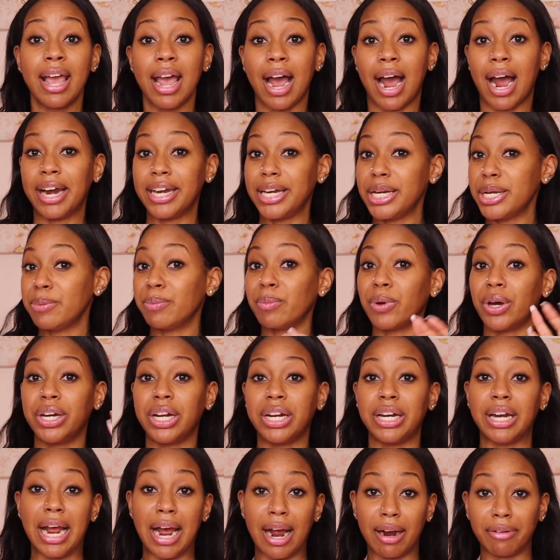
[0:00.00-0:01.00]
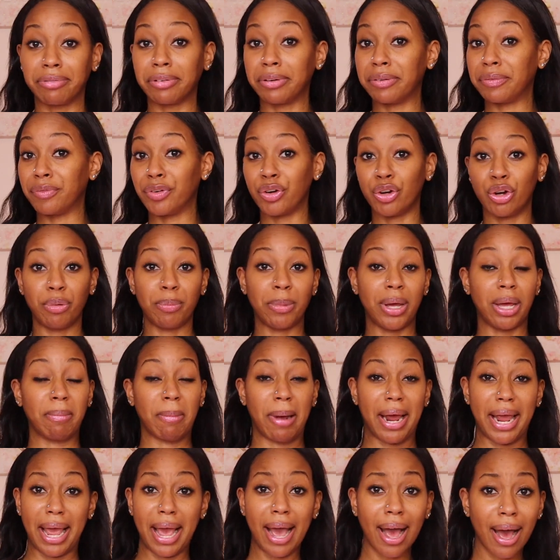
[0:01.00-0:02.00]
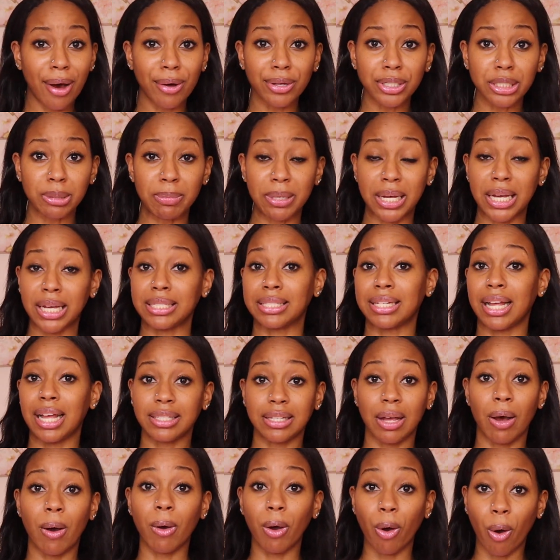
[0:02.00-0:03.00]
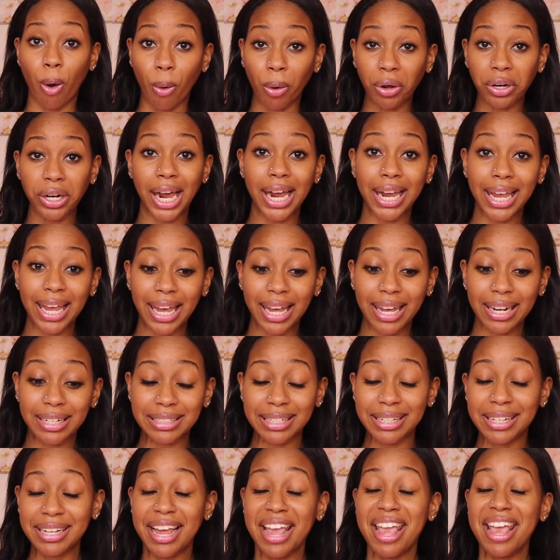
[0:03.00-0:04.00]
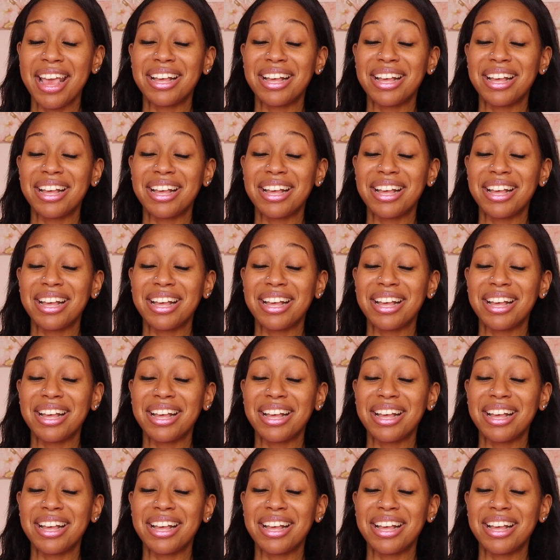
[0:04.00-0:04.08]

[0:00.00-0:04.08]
I need one in every room in my house because that's how cold I get.